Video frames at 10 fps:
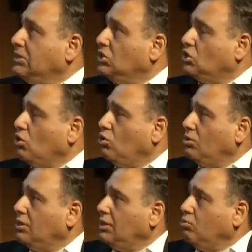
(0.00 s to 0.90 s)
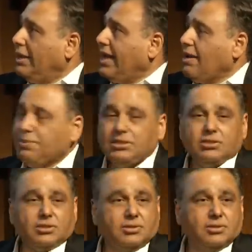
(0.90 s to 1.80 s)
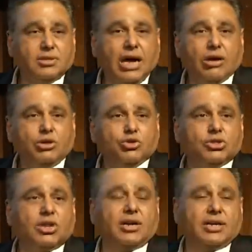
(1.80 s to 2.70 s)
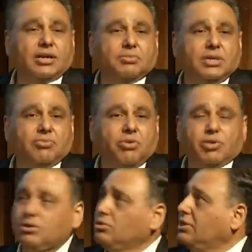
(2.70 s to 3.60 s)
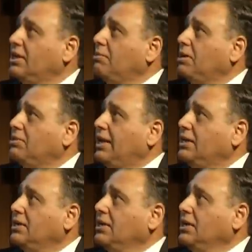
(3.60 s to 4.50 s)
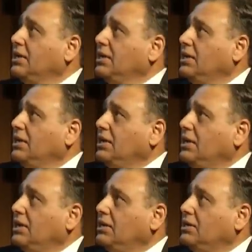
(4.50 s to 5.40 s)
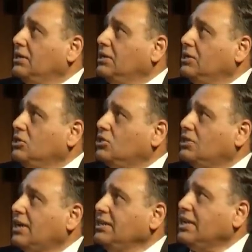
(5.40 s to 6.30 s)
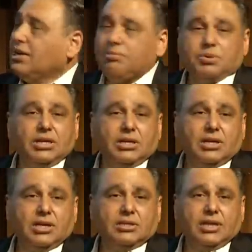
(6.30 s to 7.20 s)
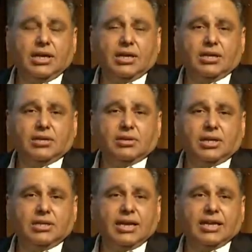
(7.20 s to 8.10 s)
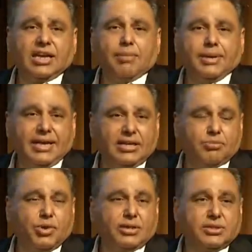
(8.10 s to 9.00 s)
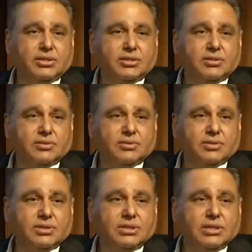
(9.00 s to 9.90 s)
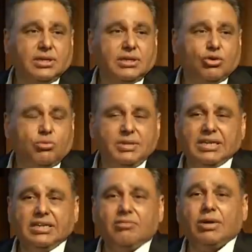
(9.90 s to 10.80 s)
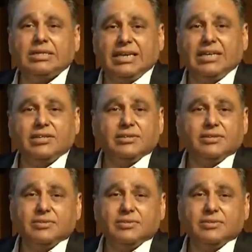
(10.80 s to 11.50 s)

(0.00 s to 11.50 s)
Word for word: So what happens, how do you start a company, if we were to think about that? Starting a company is not a complicated process. It could be done in one day.